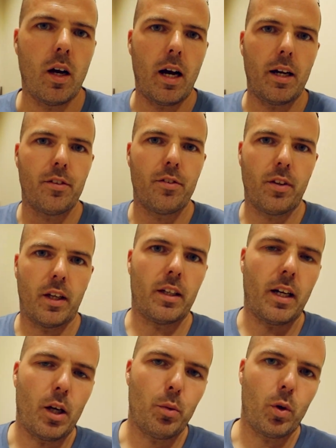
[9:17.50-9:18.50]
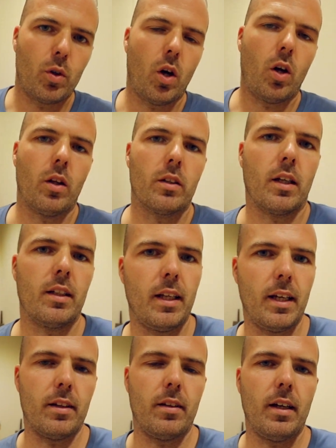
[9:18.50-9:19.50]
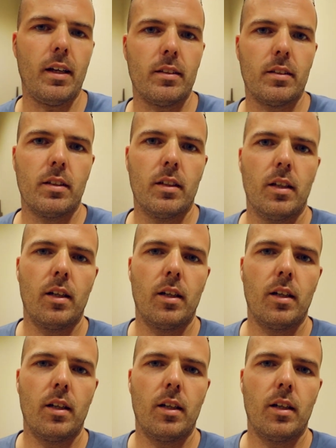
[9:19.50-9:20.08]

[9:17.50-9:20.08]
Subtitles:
I think I will call it a day at that.